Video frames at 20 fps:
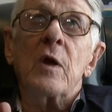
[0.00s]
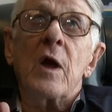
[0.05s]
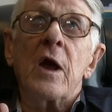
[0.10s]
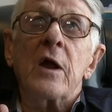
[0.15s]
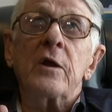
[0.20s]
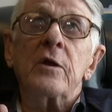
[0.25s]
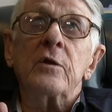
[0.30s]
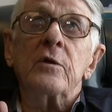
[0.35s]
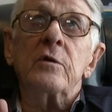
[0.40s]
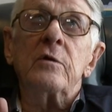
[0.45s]

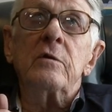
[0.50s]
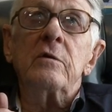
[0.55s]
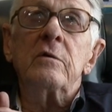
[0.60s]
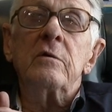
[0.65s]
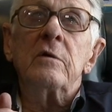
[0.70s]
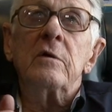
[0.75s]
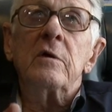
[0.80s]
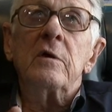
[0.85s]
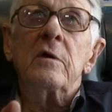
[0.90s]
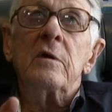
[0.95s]

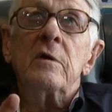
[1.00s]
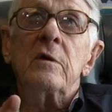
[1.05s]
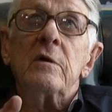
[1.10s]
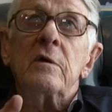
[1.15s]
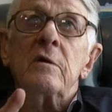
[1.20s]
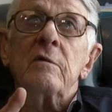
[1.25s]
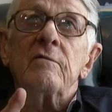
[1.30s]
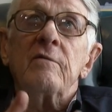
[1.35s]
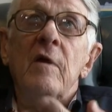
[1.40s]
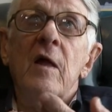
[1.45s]
United
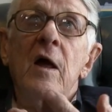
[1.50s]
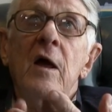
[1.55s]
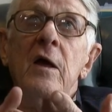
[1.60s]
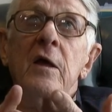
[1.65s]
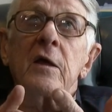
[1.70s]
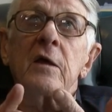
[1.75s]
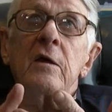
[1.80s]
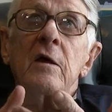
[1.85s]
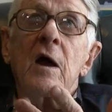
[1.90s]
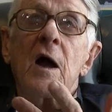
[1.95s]

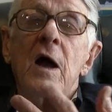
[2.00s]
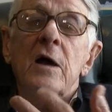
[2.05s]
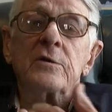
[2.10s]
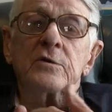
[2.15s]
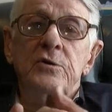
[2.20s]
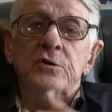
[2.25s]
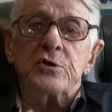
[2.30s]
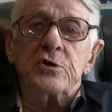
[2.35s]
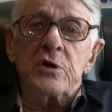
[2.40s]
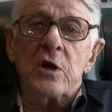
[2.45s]
Flying
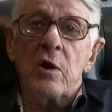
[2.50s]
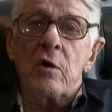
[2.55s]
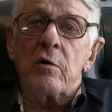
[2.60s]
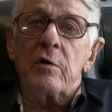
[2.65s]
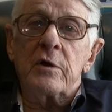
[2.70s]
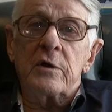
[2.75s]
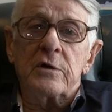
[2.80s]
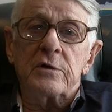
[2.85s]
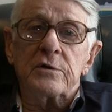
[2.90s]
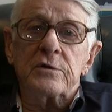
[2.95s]

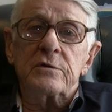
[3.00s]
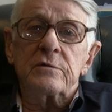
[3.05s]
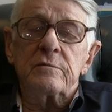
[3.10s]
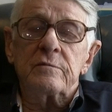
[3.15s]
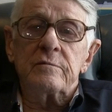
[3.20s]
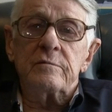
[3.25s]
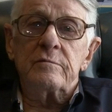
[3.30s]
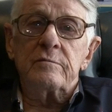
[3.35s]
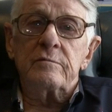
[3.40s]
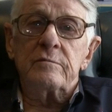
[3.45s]

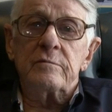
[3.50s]
Octogenarians,